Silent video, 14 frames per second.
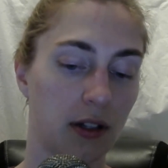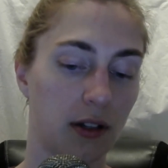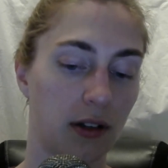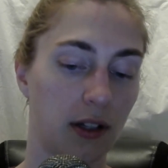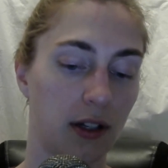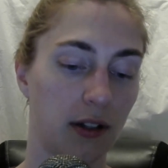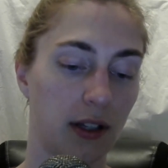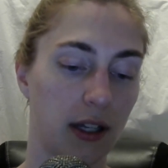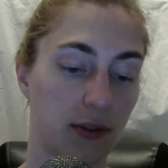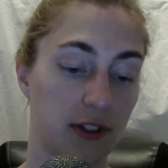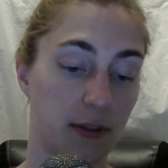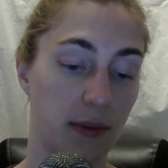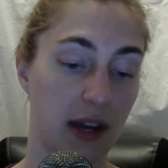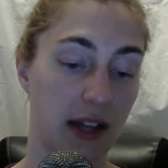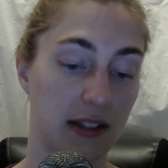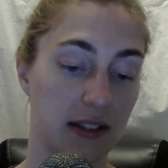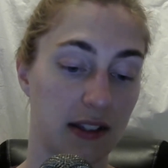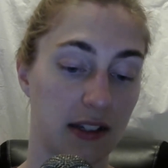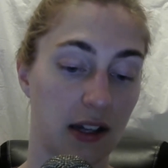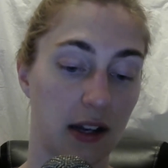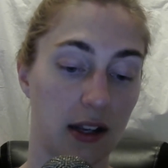Clearly, it was a man's
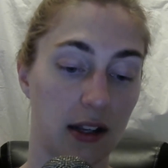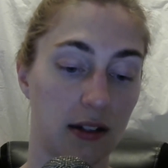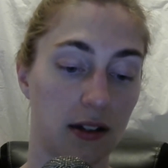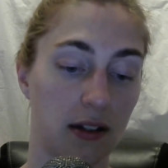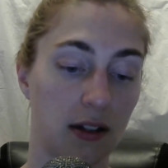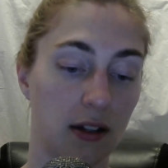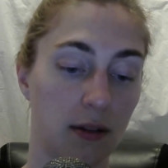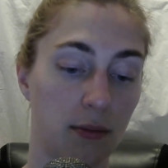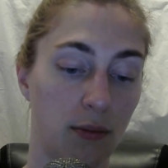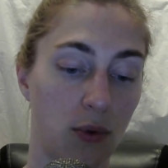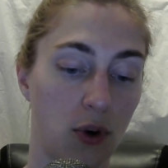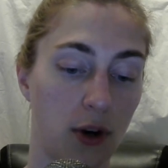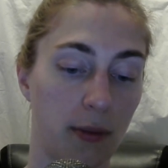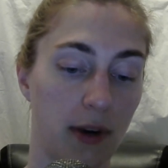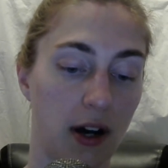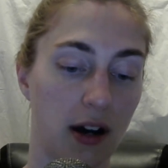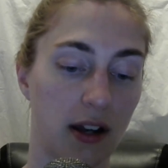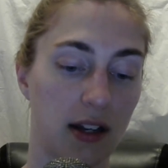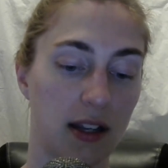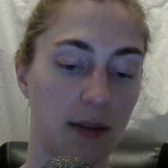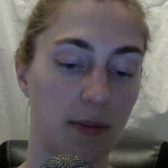study. More
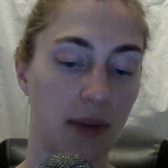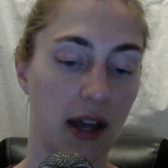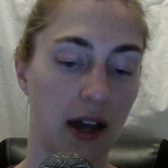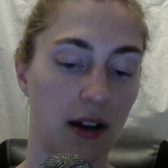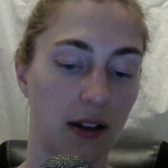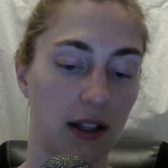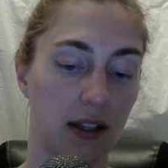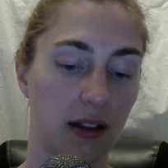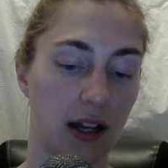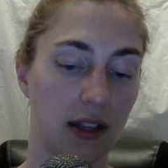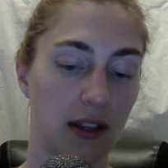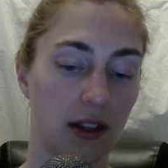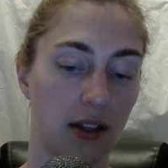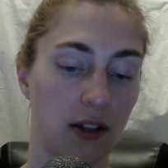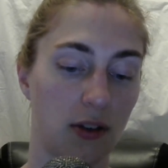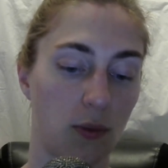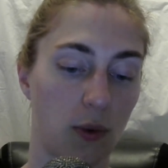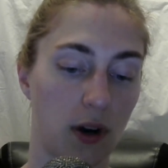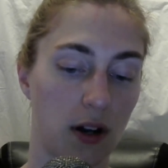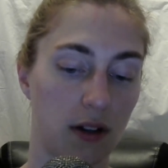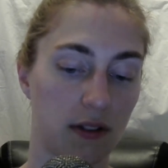mahogany paneling lined the
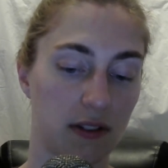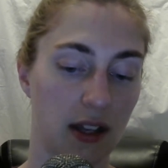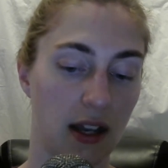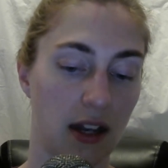walls,